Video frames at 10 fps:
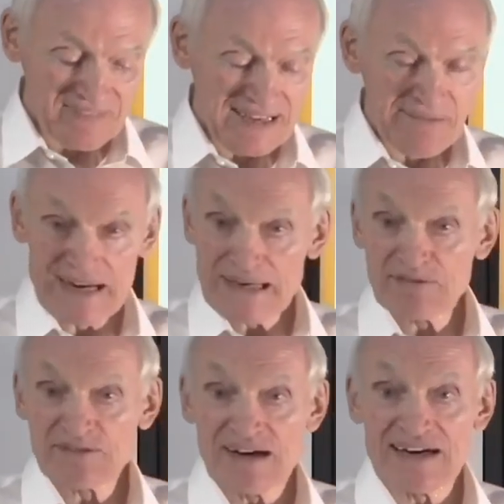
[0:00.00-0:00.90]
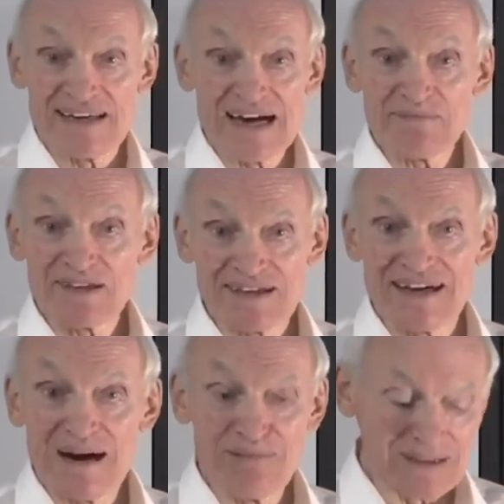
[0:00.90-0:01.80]
He made up his mind. I'm going to
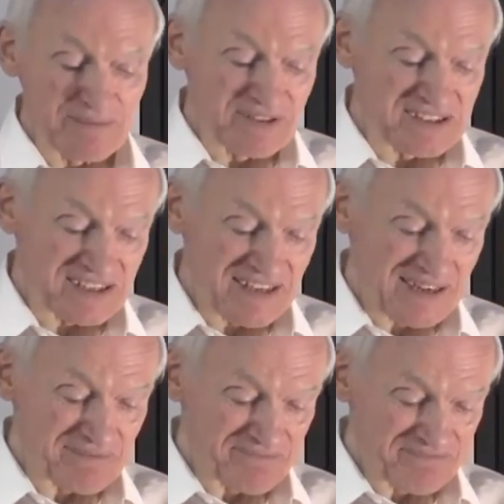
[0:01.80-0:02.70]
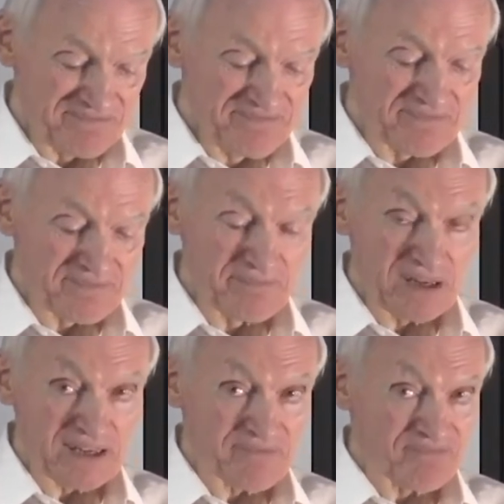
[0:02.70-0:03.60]
gobble up this lamb.
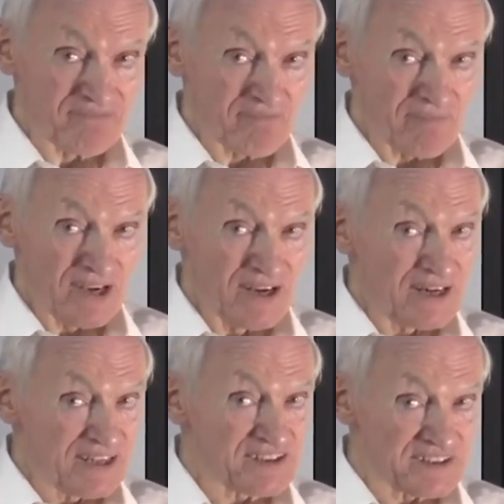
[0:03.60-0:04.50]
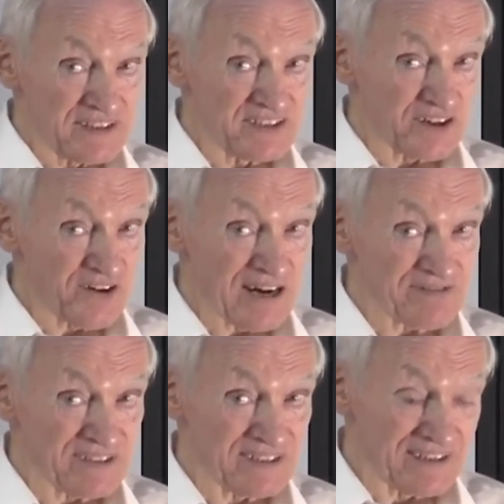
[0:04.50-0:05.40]
But he's, he's a
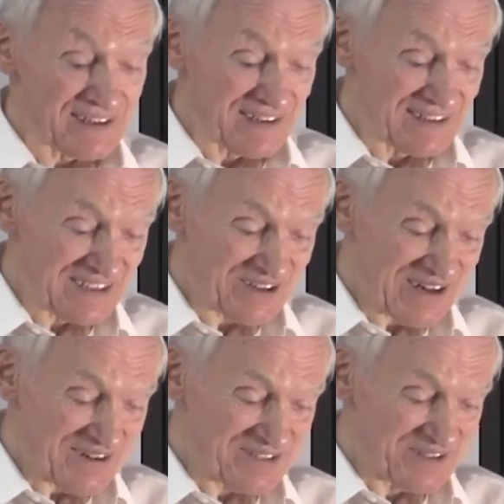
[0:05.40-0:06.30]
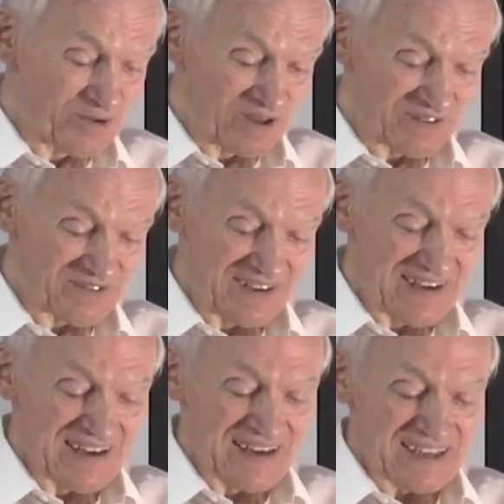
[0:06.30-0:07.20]
crafty uh, he's a crafty wolf.
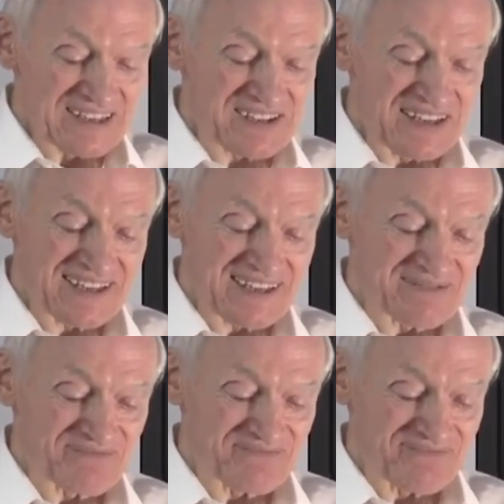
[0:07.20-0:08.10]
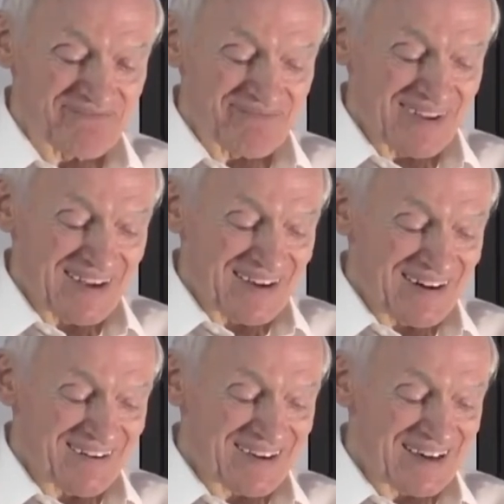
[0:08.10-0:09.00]
He's thinking,
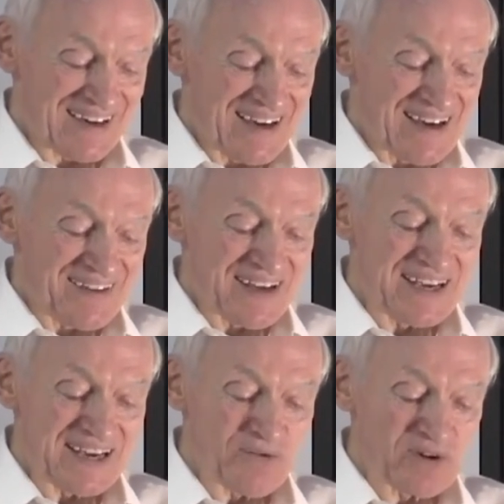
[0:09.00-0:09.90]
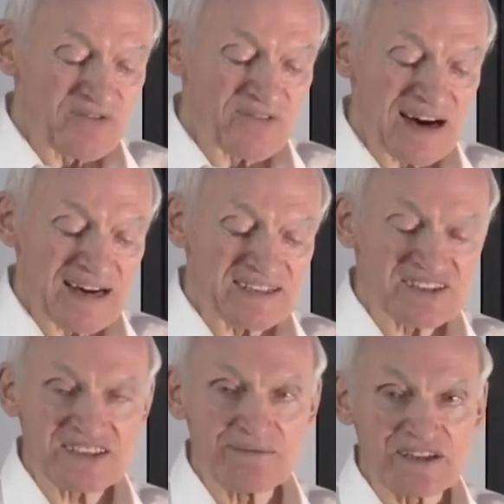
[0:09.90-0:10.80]
okay, that he would find
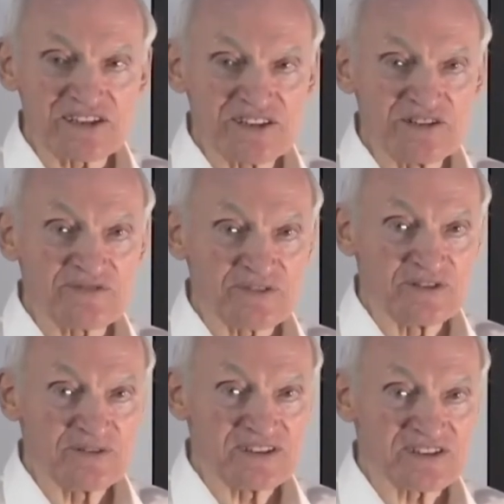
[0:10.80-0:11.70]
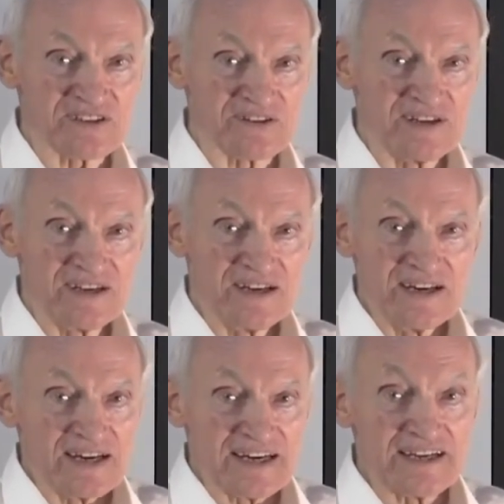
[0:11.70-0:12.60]
some excuse for doing so.
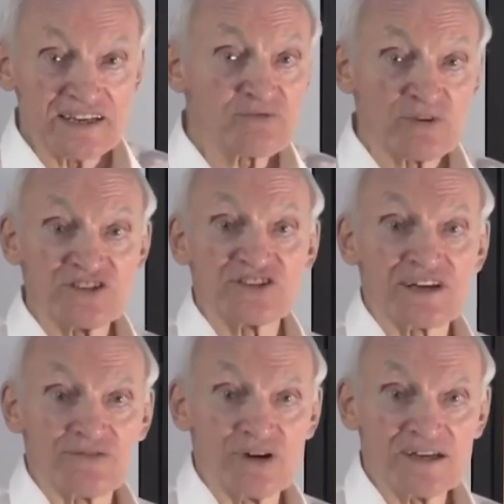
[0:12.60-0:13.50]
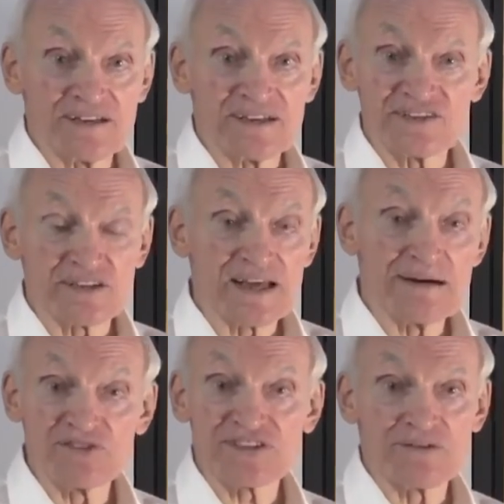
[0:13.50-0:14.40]
He doesn't want to just start running because the lamb
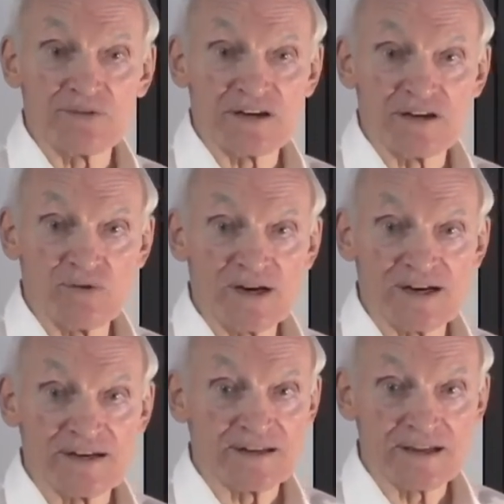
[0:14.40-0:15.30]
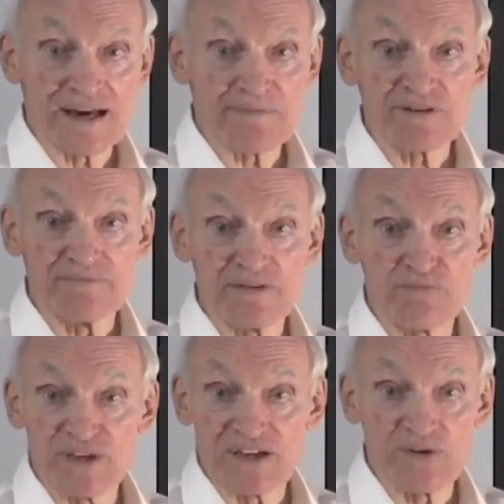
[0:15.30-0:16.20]
will start running away, and lamb could be
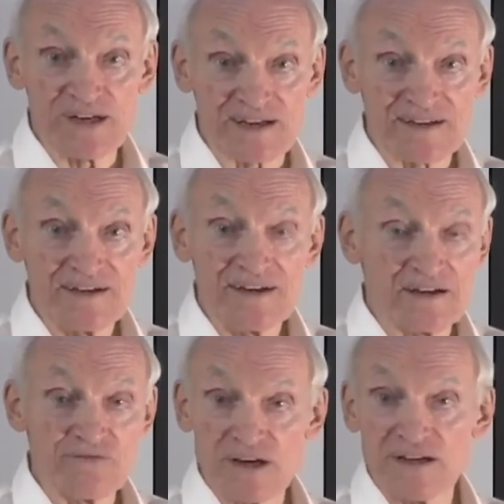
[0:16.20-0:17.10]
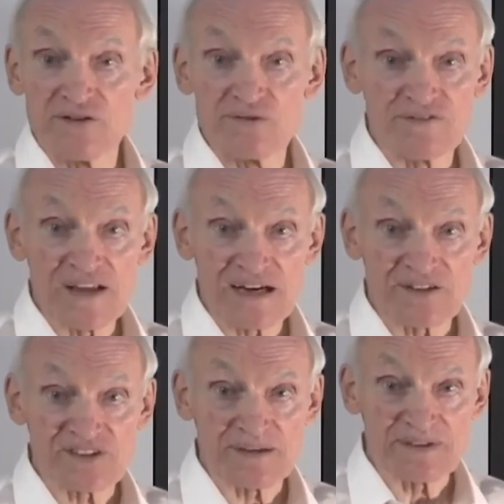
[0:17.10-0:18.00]
pretty quick and run into a flock or
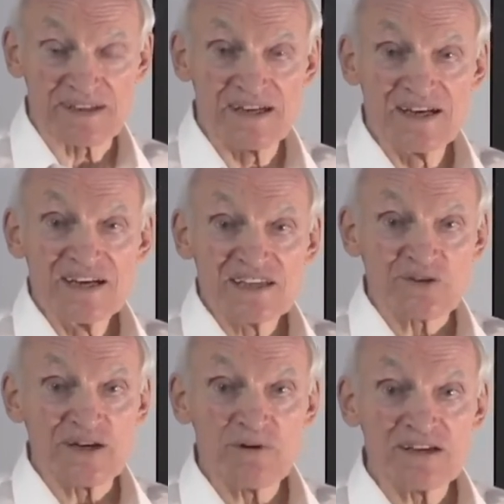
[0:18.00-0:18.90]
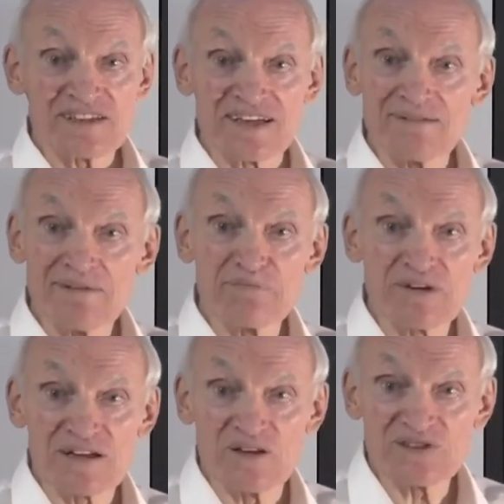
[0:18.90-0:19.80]
something. So he wants to come up
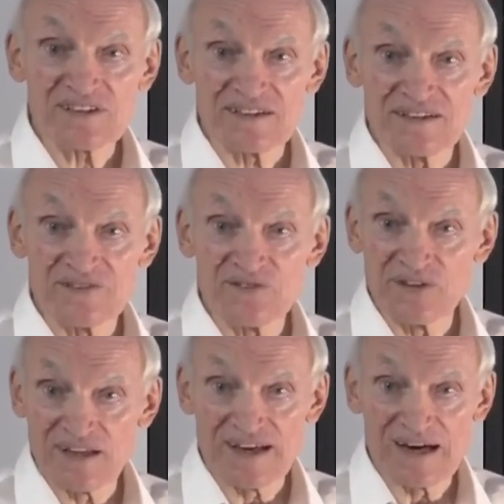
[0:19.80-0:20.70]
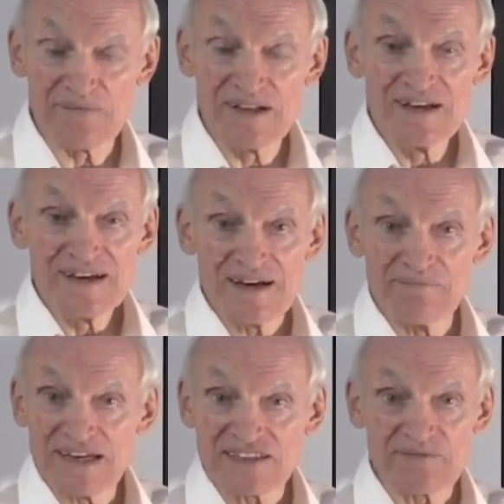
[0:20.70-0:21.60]
close to the lamb and
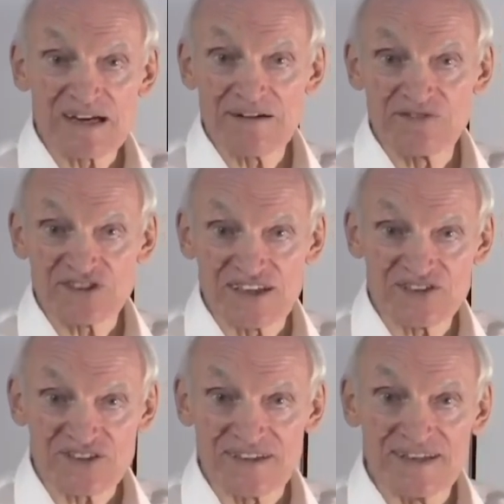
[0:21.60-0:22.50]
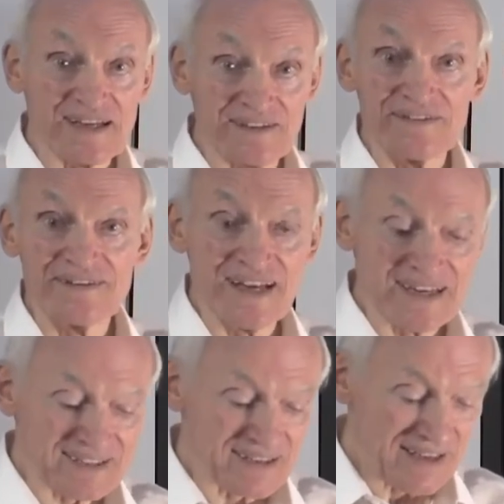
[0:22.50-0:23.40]
make some conversation and then, then
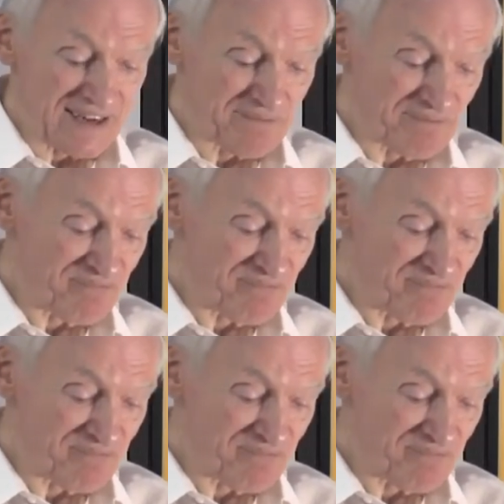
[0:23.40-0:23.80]
eat the lamb.